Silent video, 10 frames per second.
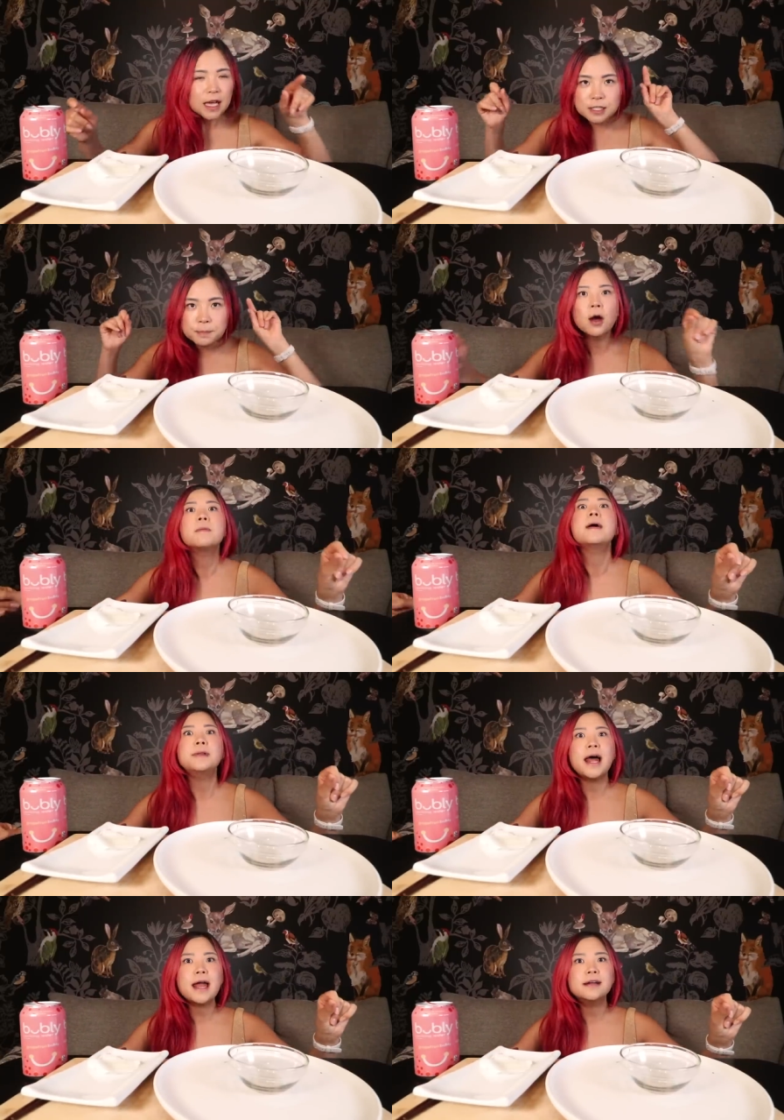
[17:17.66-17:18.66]
It's part of my
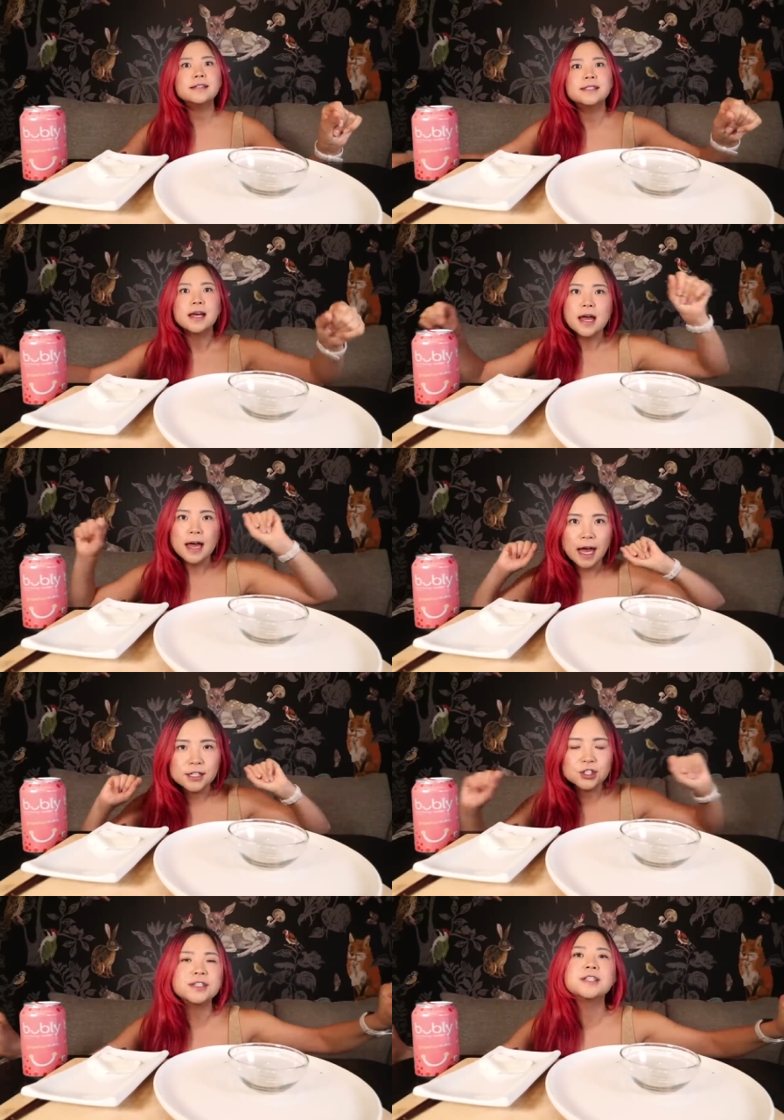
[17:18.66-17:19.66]
plans. I
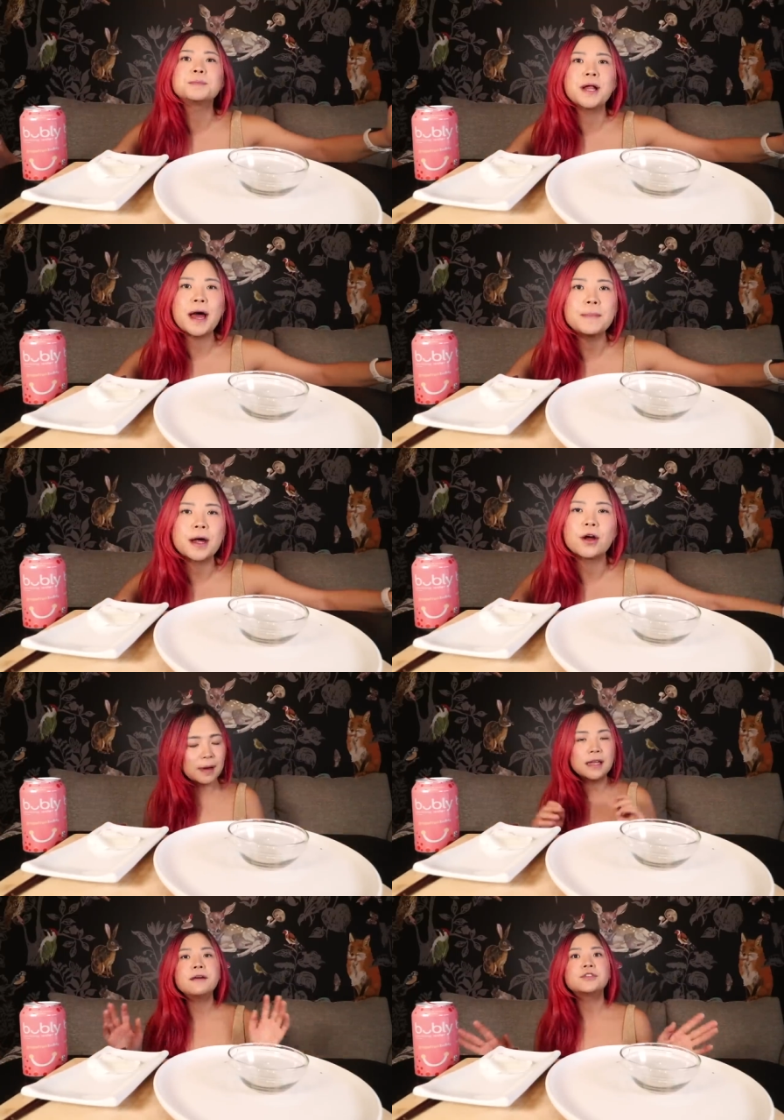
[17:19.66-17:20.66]
just need to plan better.
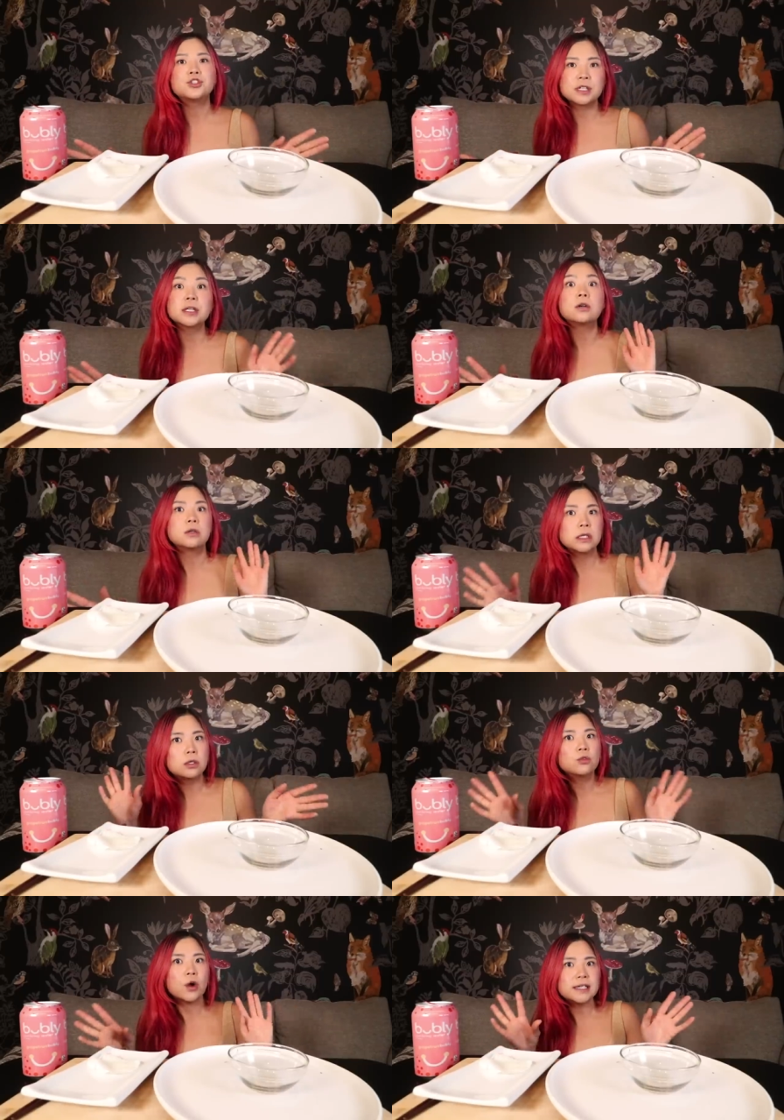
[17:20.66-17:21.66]
My life is just a little
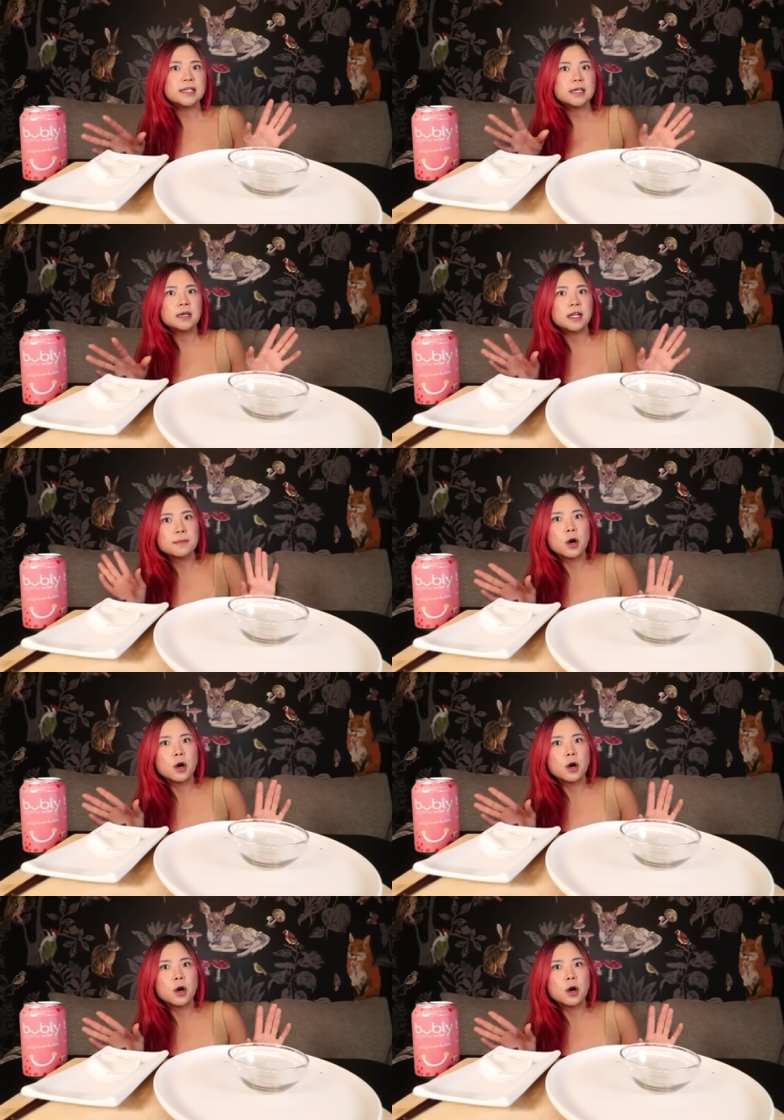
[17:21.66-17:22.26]
little crazy at the